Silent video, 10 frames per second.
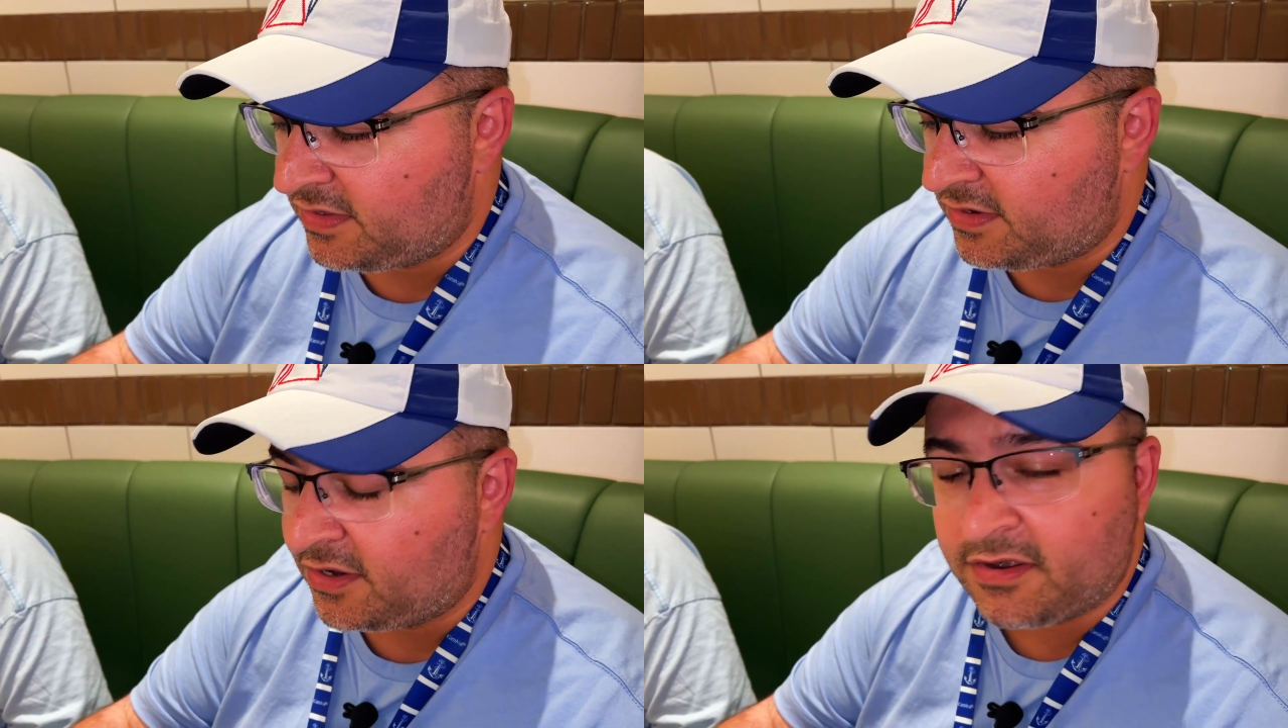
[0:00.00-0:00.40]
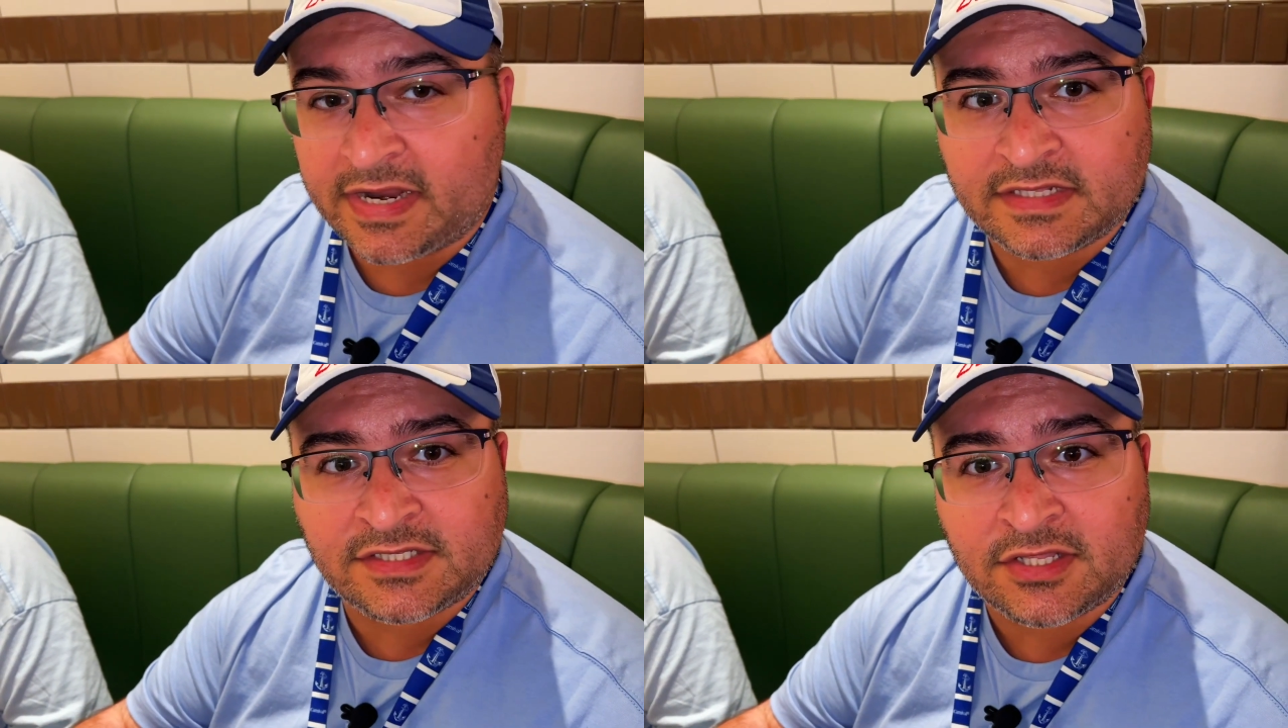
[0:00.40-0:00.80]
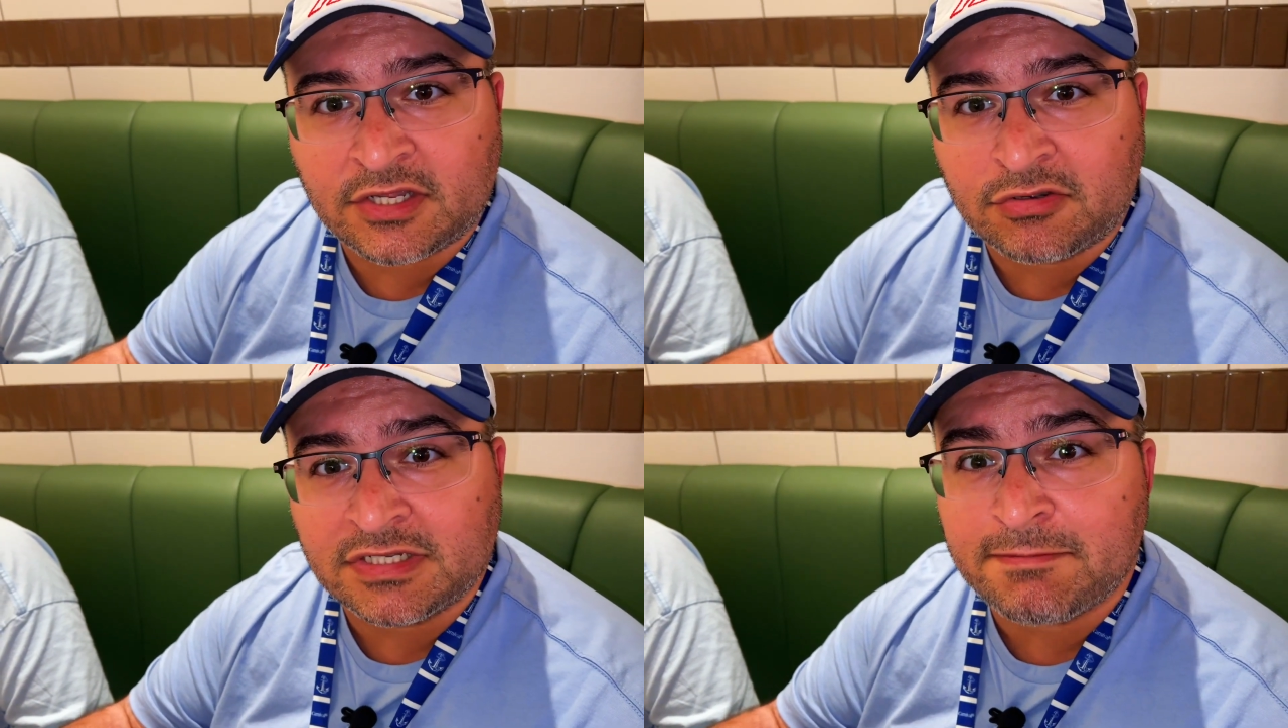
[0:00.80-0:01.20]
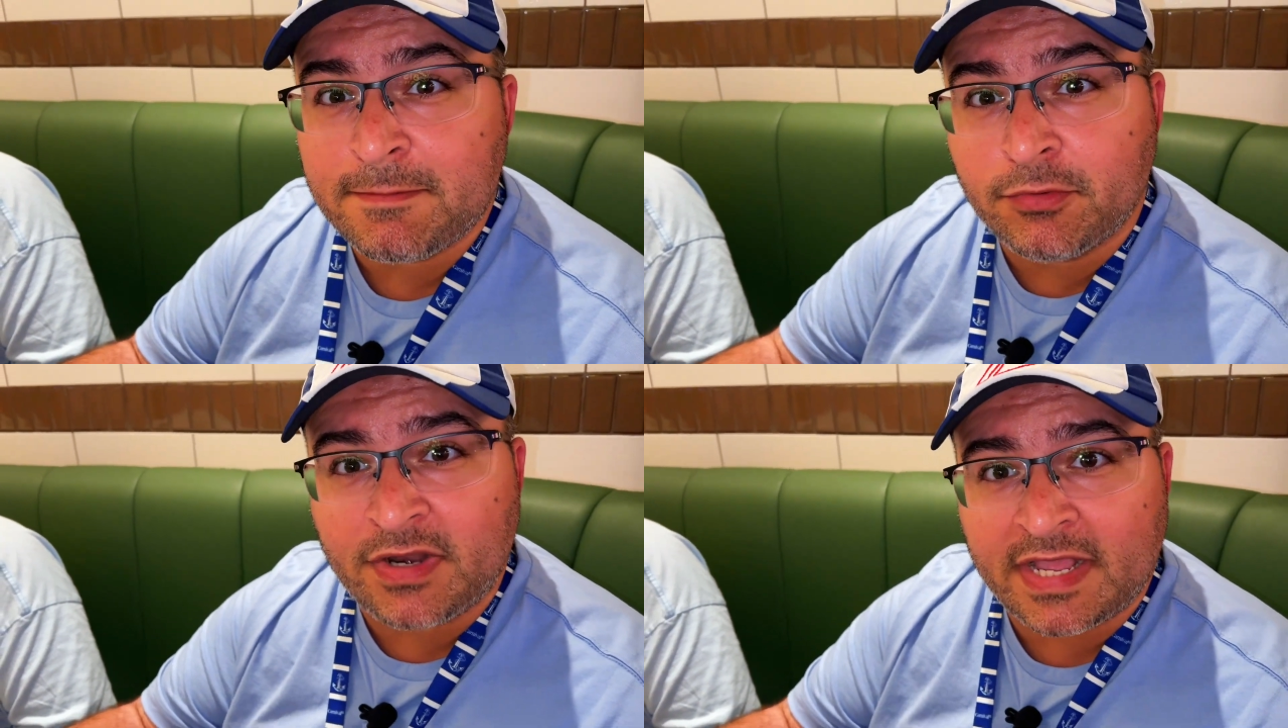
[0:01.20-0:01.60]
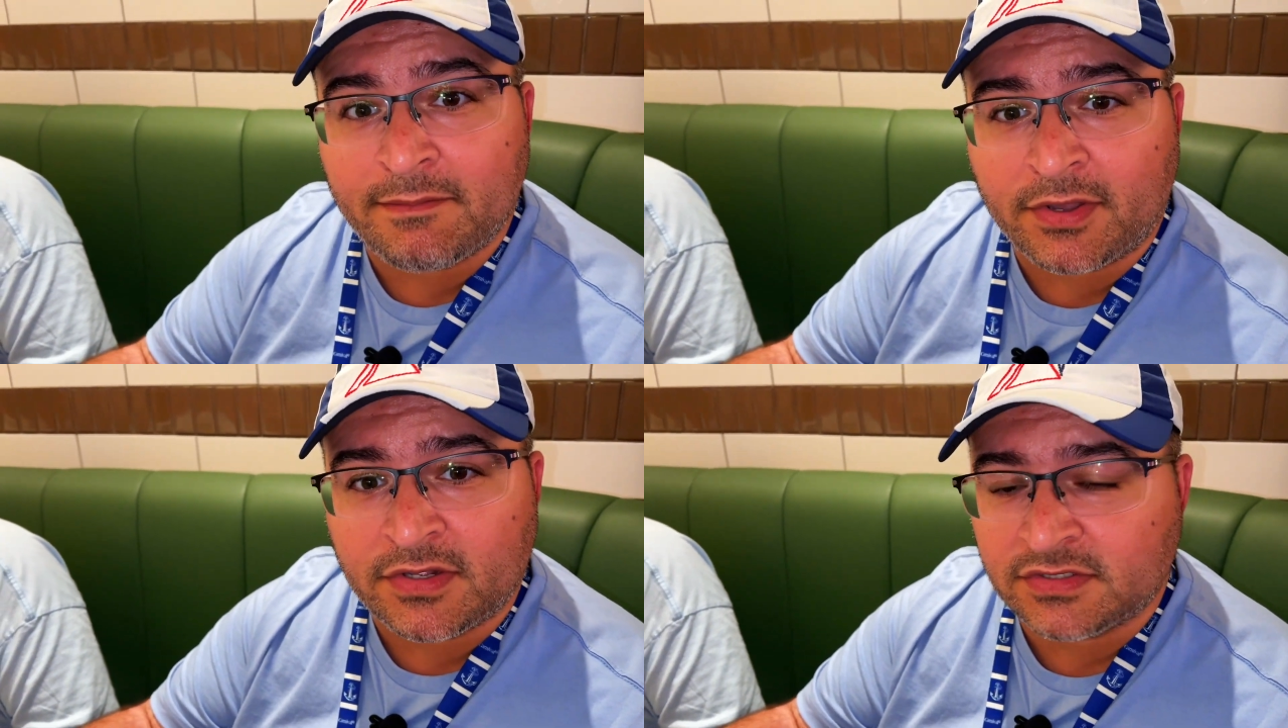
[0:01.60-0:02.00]
All right, so the crispy Boudin
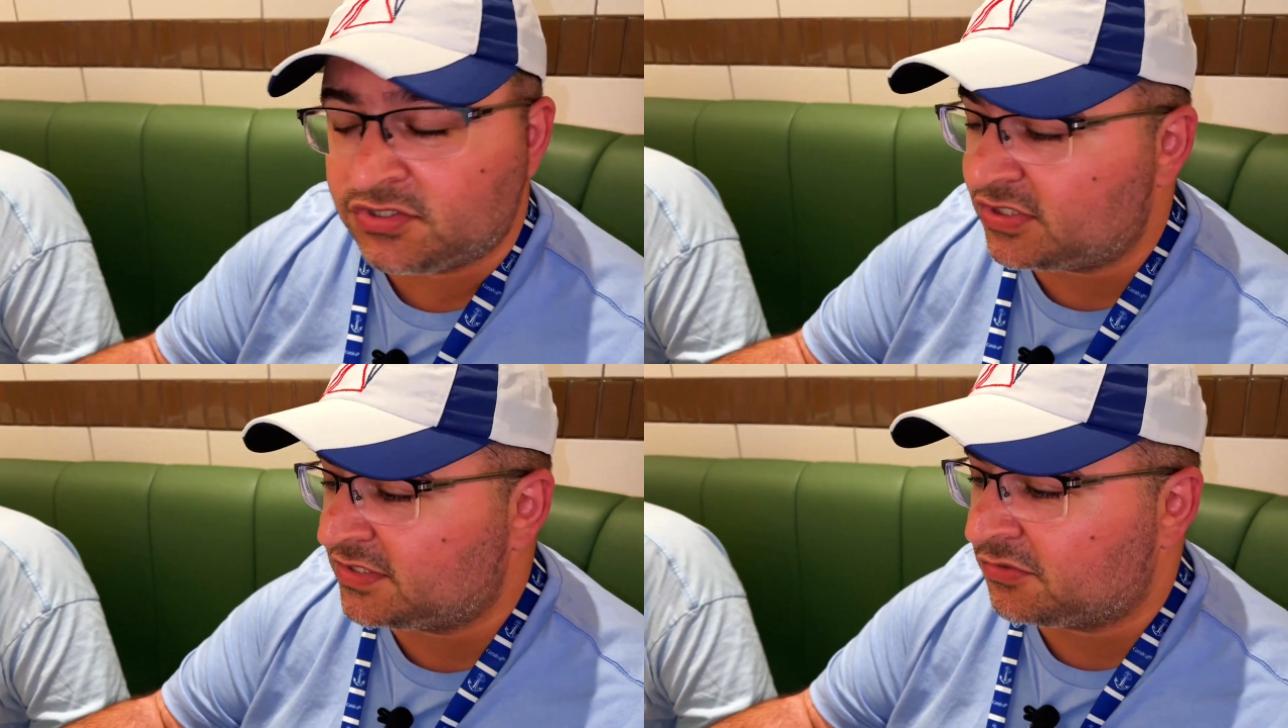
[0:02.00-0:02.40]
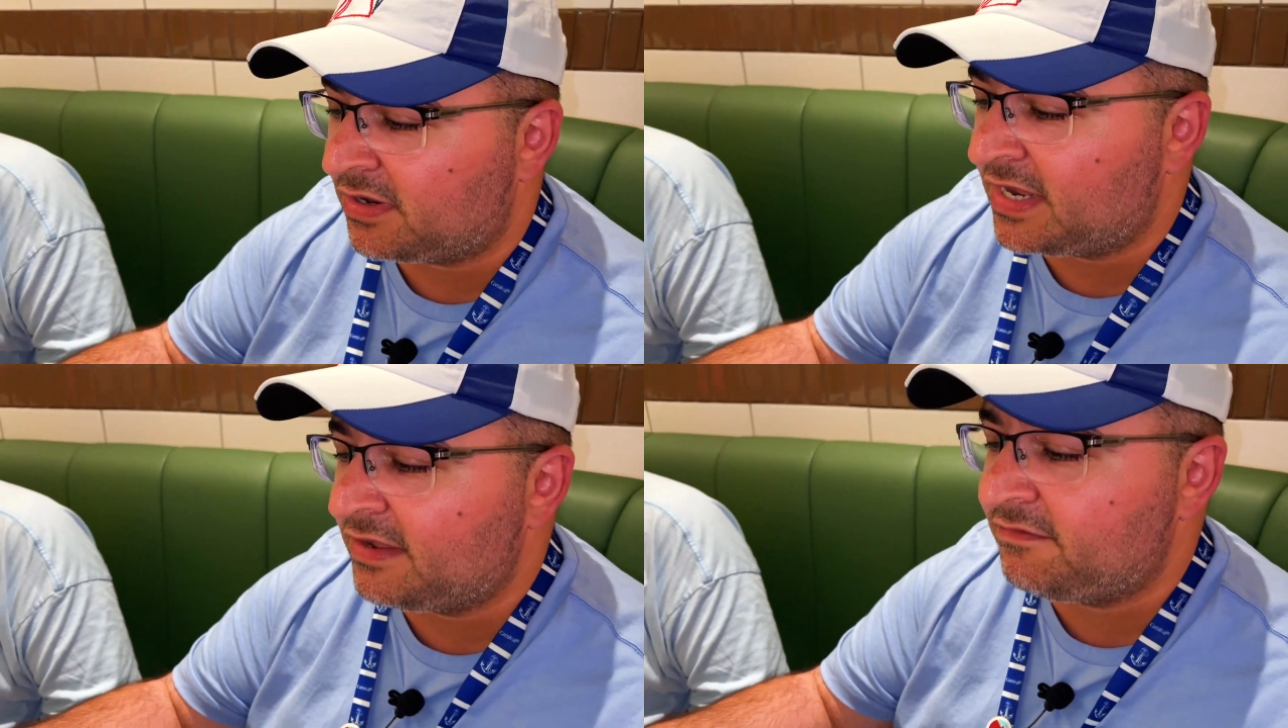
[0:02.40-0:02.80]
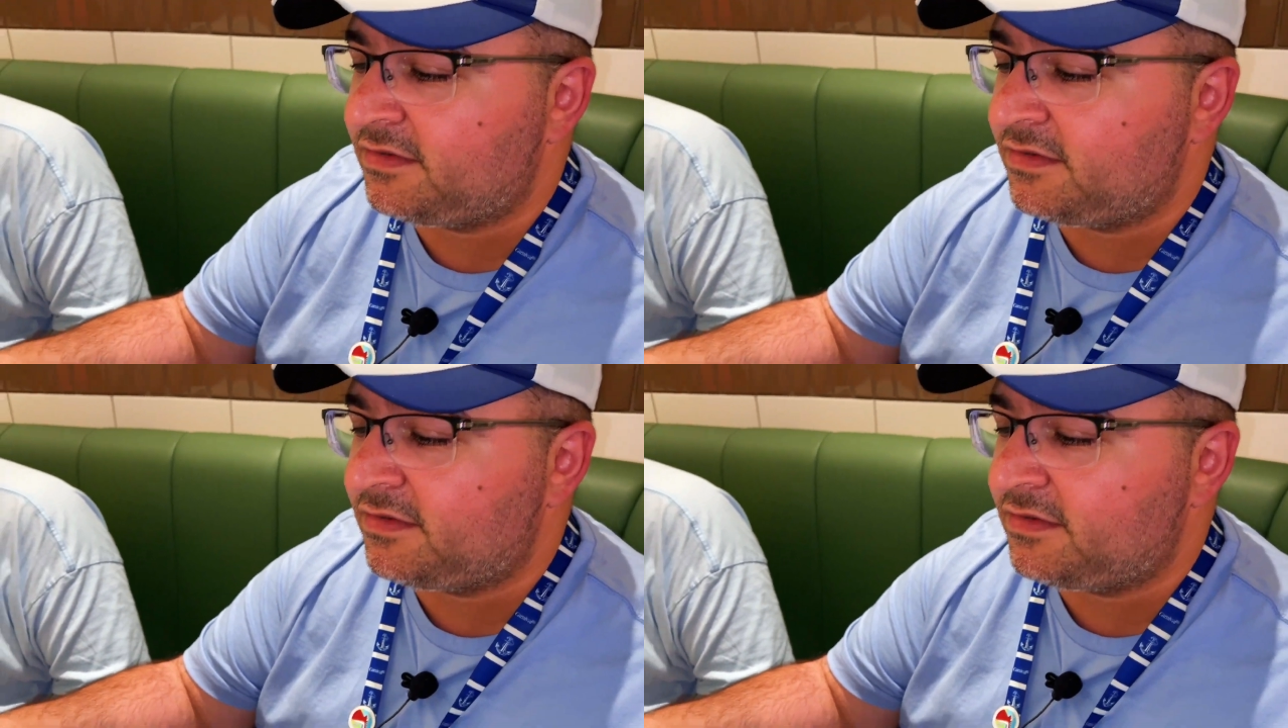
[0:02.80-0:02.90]
balls just arrived,